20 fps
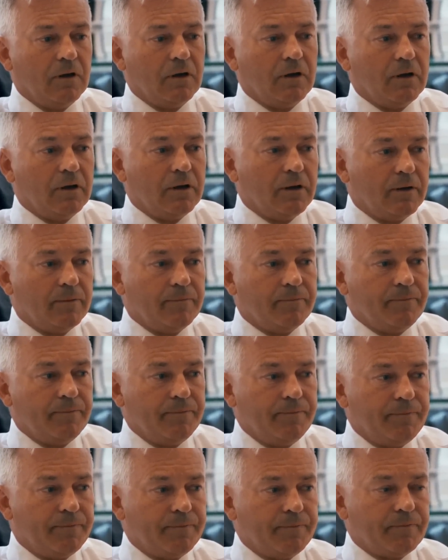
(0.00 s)

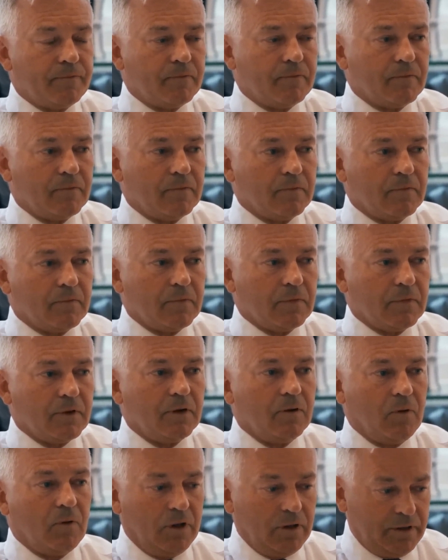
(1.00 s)

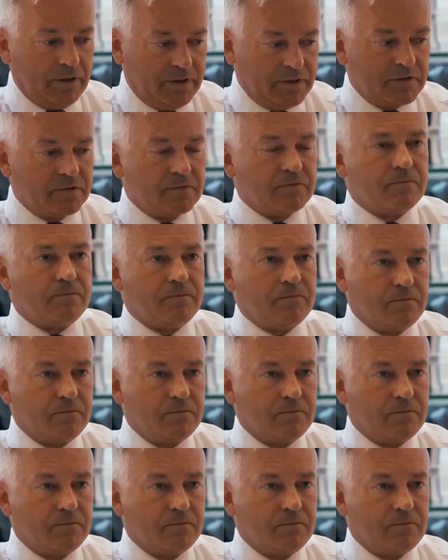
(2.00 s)
Well, he's